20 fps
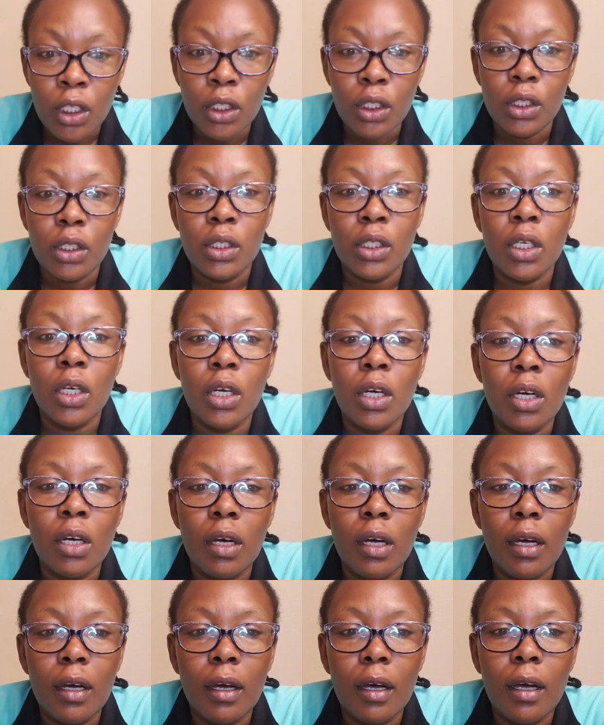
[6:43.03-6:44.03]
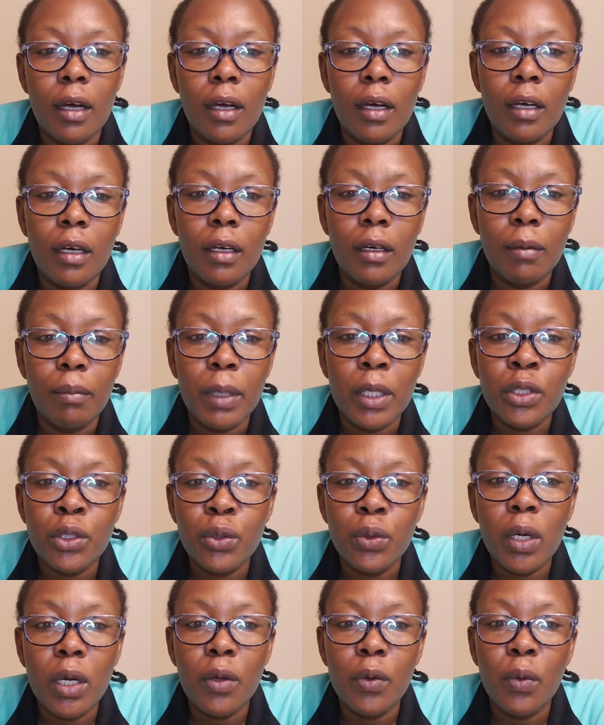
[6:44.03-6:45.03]
So make
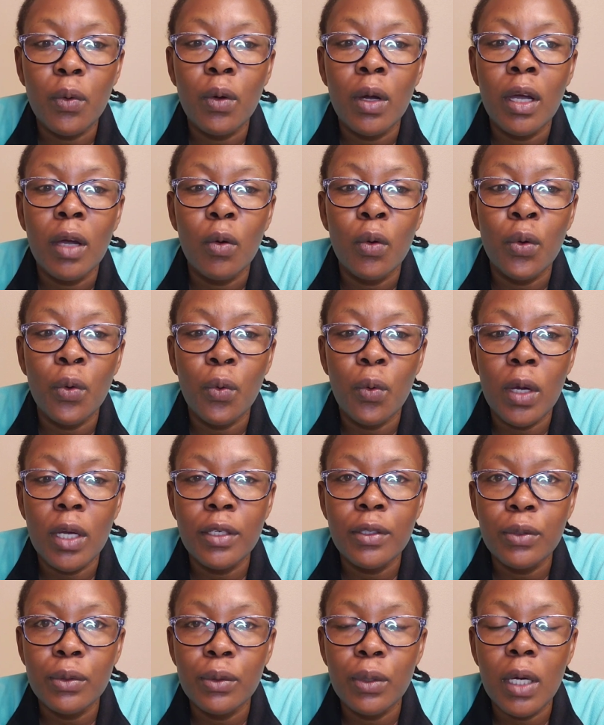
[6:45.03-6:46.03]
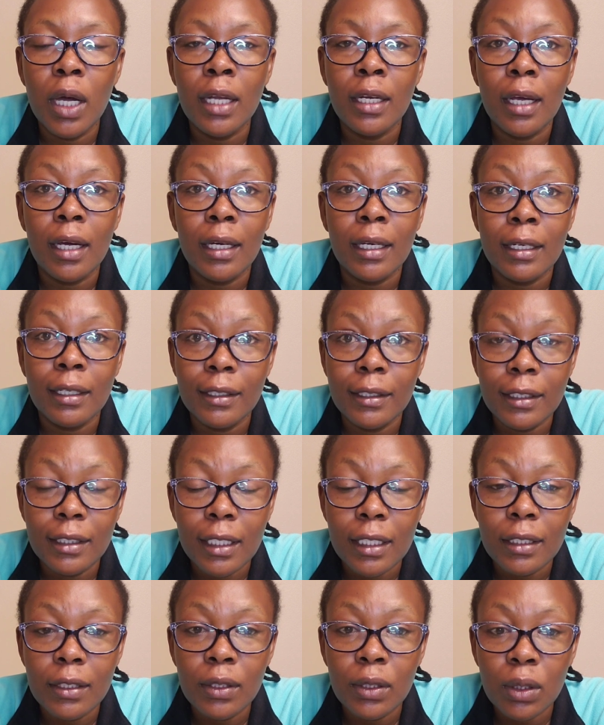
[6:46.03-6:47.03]
sure you went to an
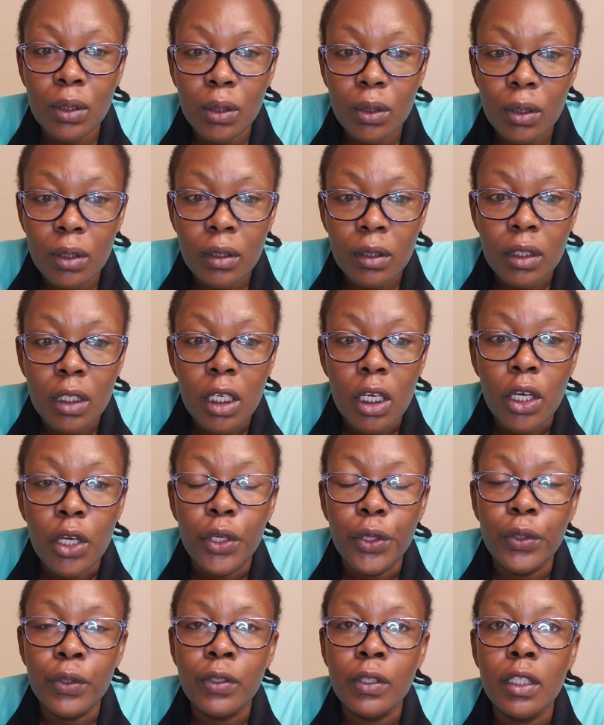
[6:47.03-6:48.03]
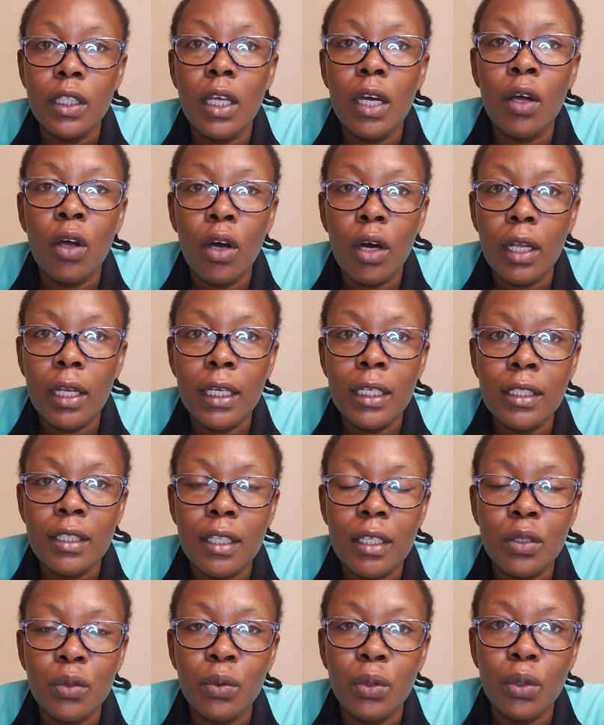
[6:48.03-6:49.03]
accredited school. You see, the college
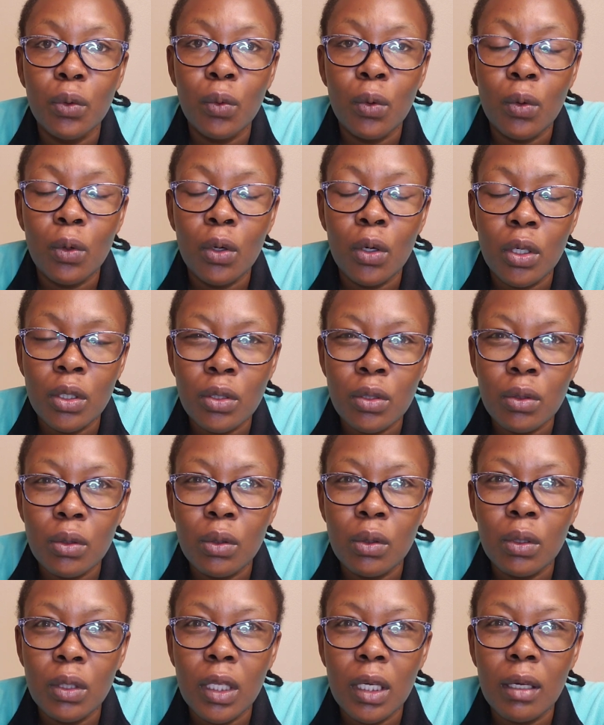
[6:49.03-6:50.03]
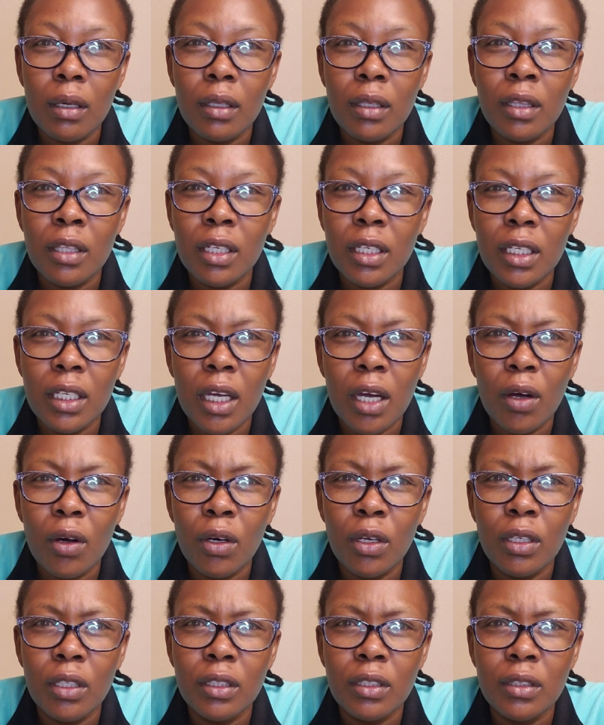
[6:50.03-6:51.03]
that we go to, the
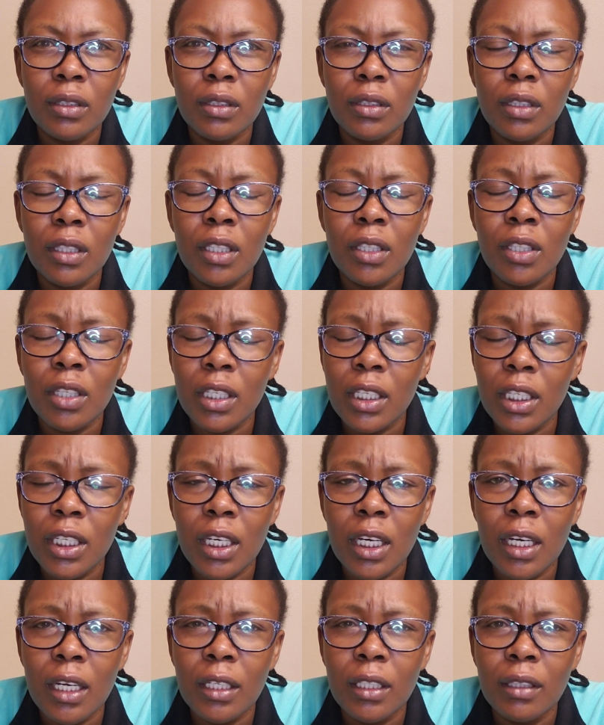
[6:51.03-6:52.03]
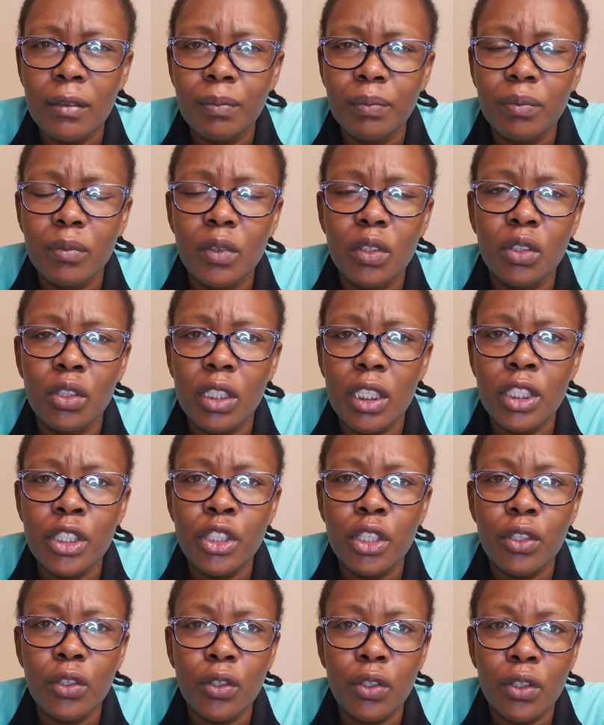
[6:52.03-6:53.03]
three-year
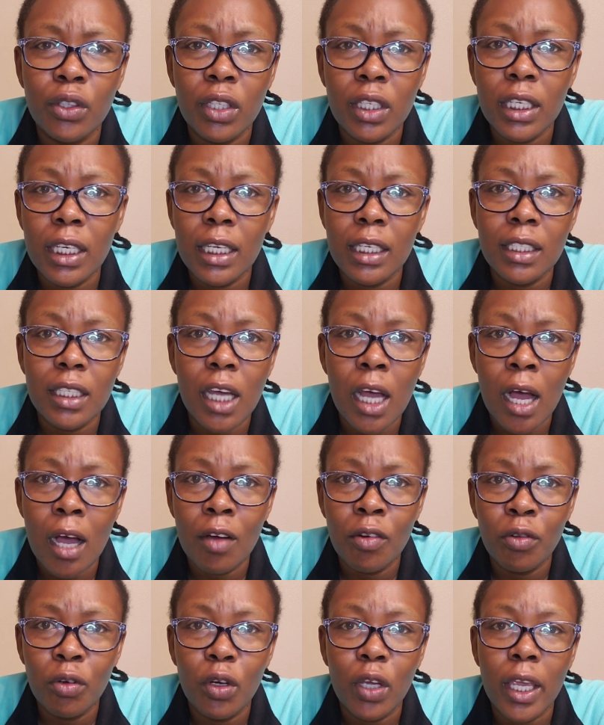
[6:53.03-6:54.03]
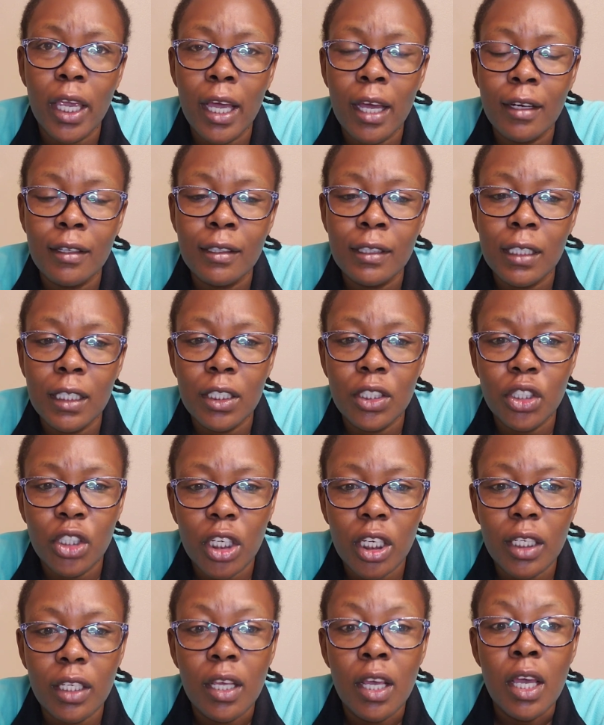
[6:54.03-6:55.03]
duration or 3.5 for
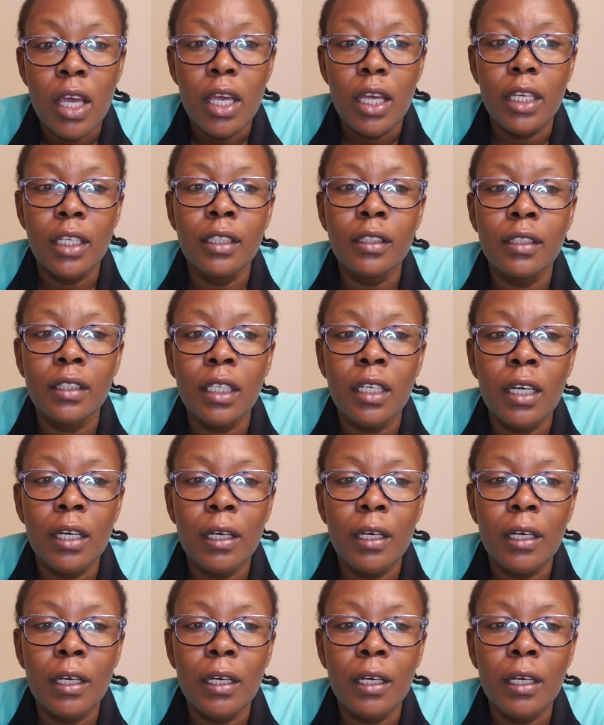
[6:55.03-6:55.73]
KRCHN is